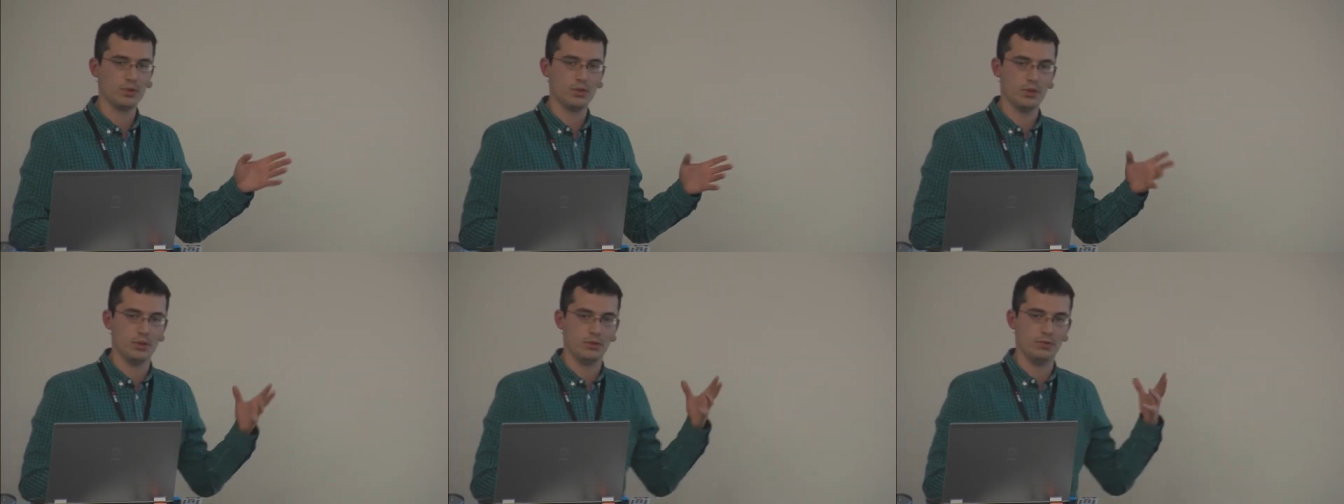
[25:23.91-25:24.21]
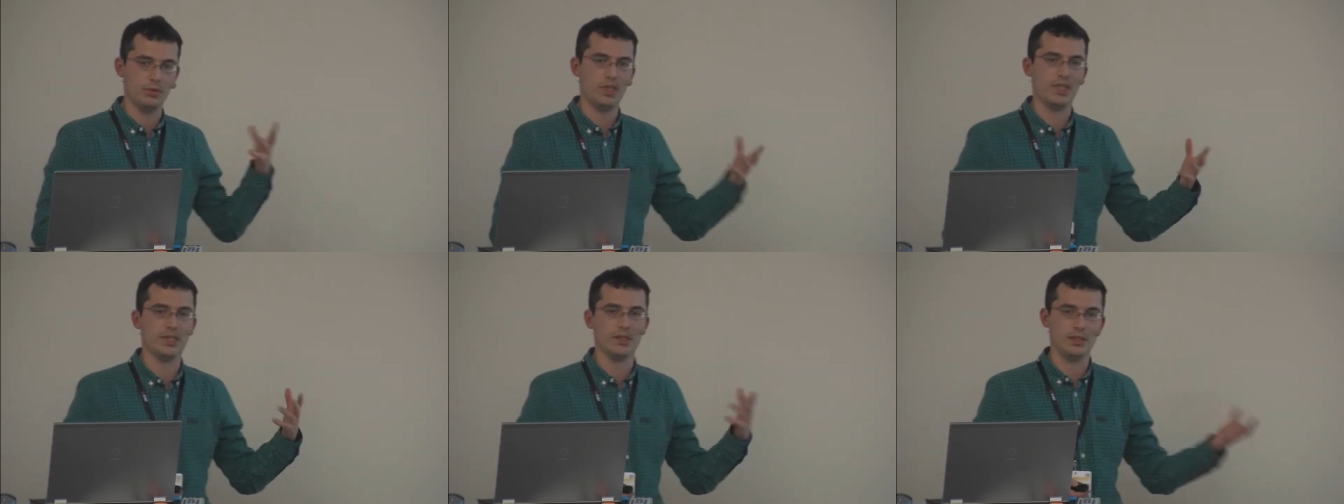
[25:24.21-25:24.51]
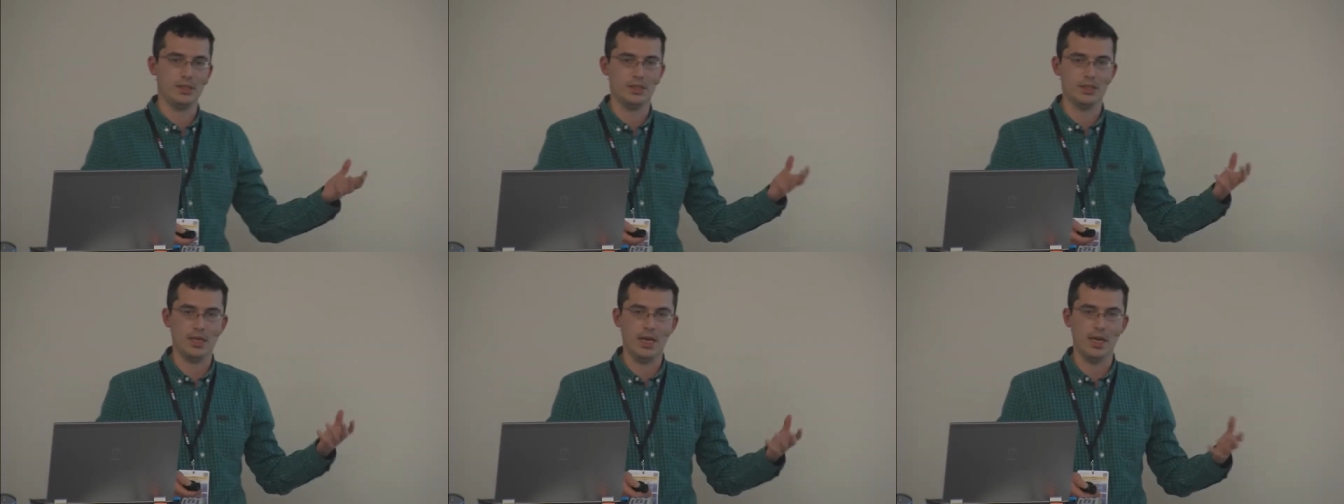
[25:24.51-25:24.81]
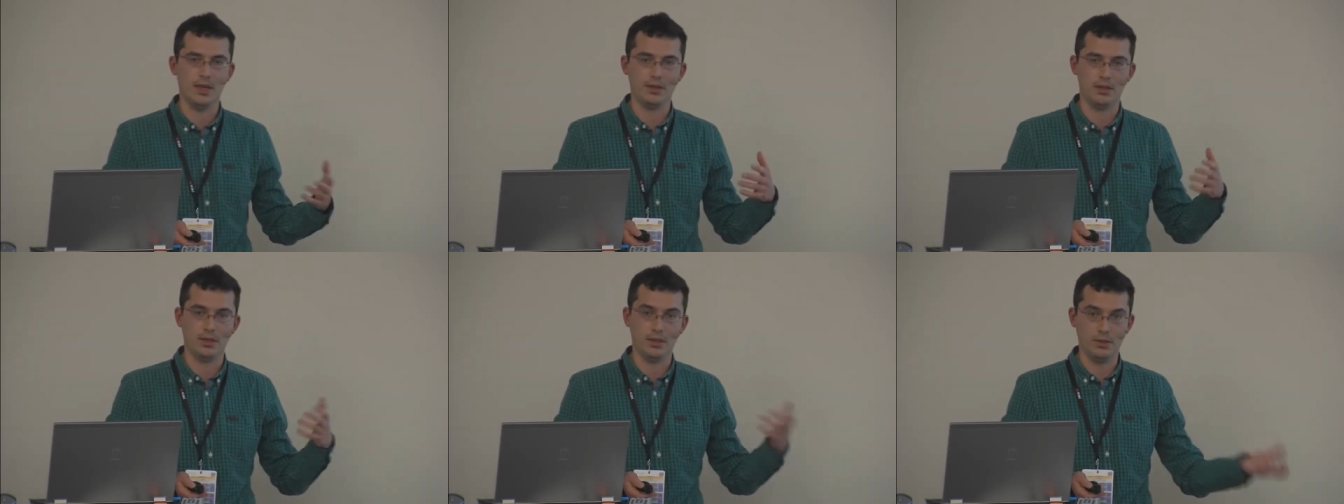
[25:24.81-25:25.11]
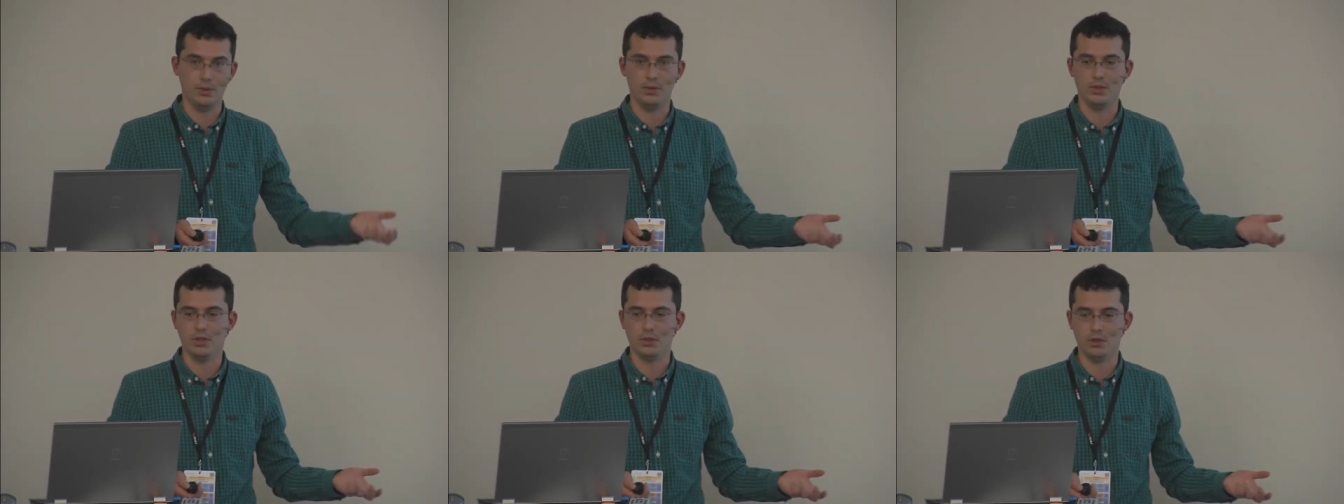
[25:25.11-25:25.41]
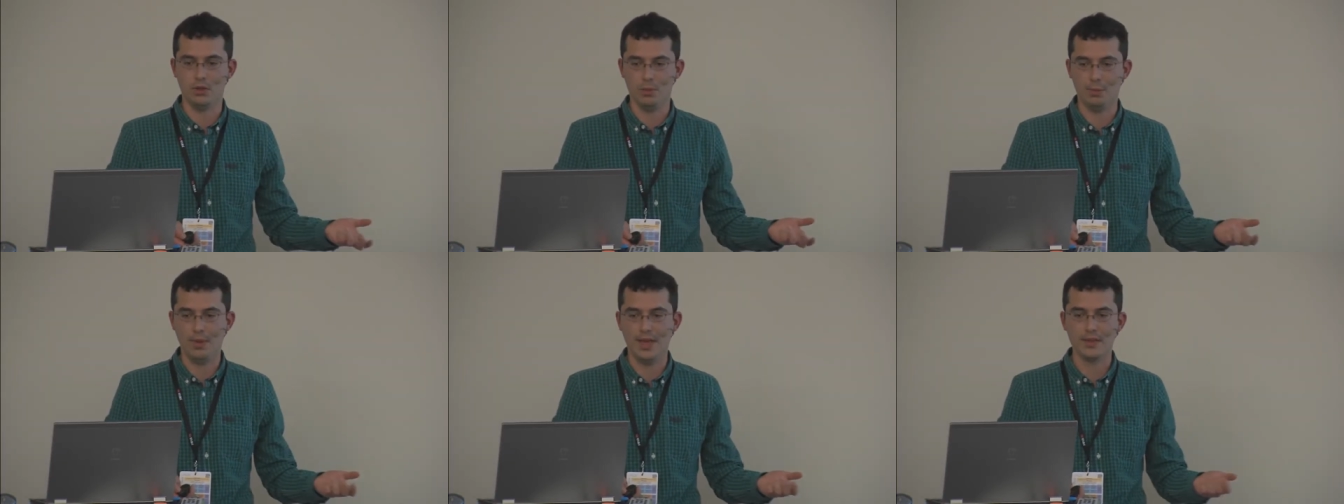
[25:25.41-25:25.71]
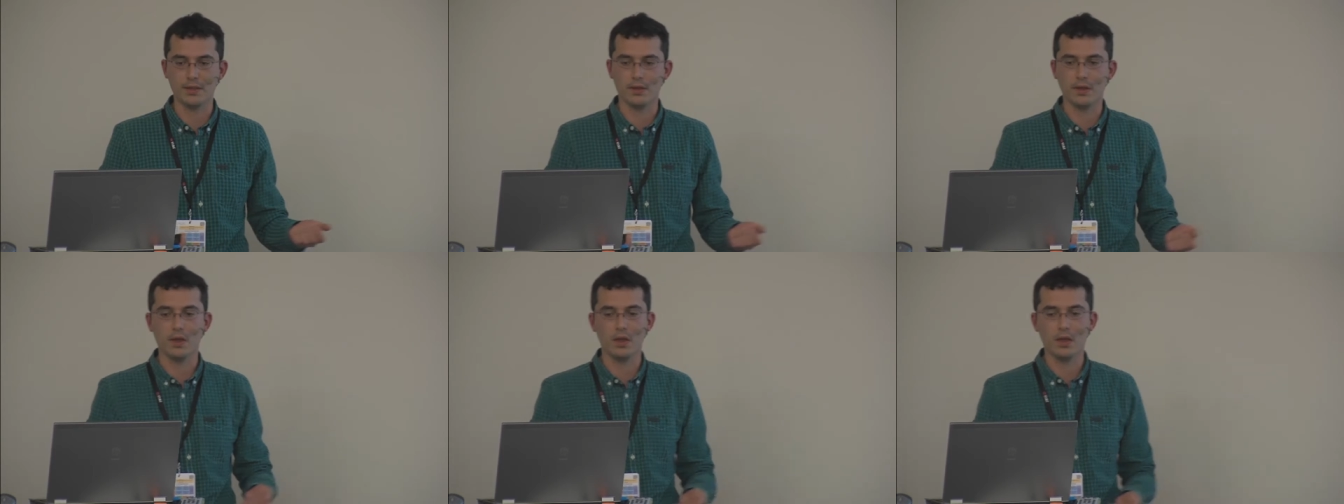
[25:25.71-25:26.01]
to really understand the user a lot
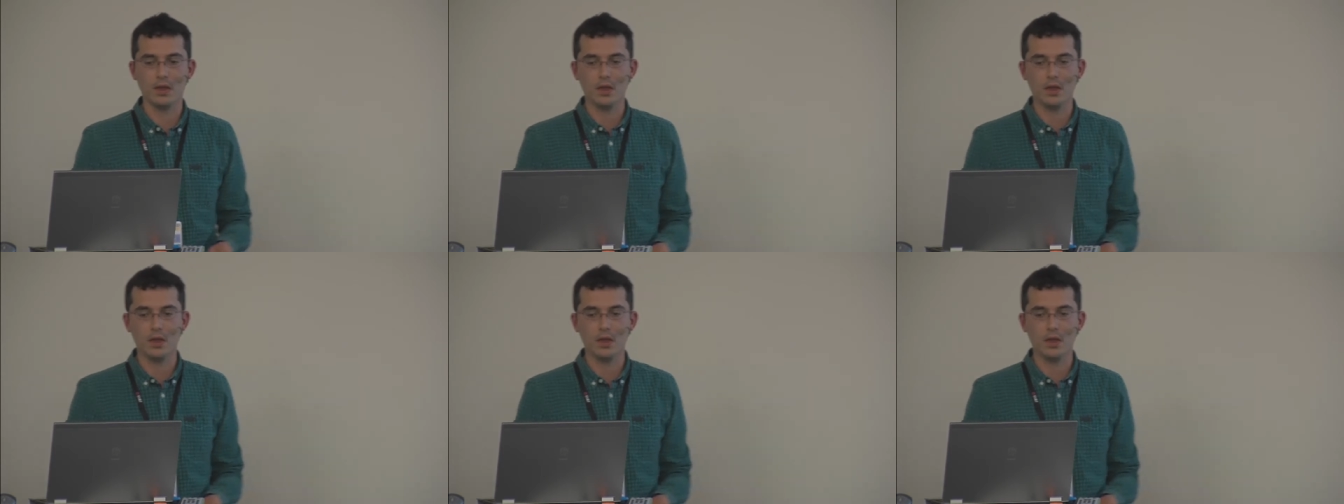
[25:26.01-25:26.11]
better.